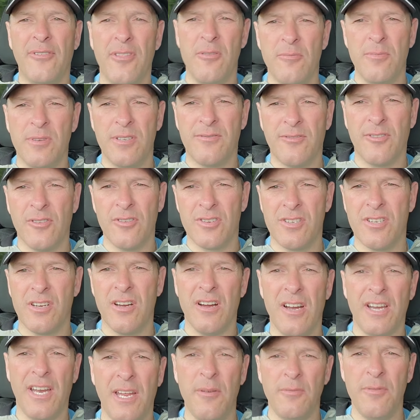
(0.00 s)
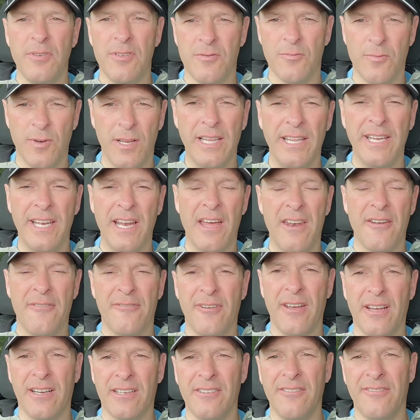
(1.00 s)
with him his first start, he was really not
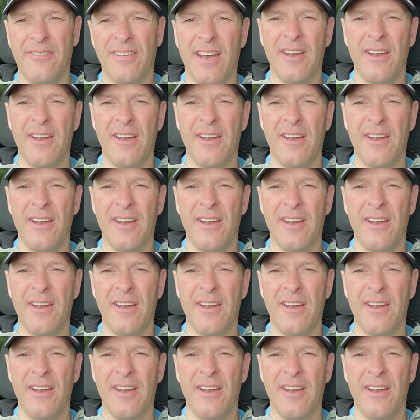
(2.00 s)
effective.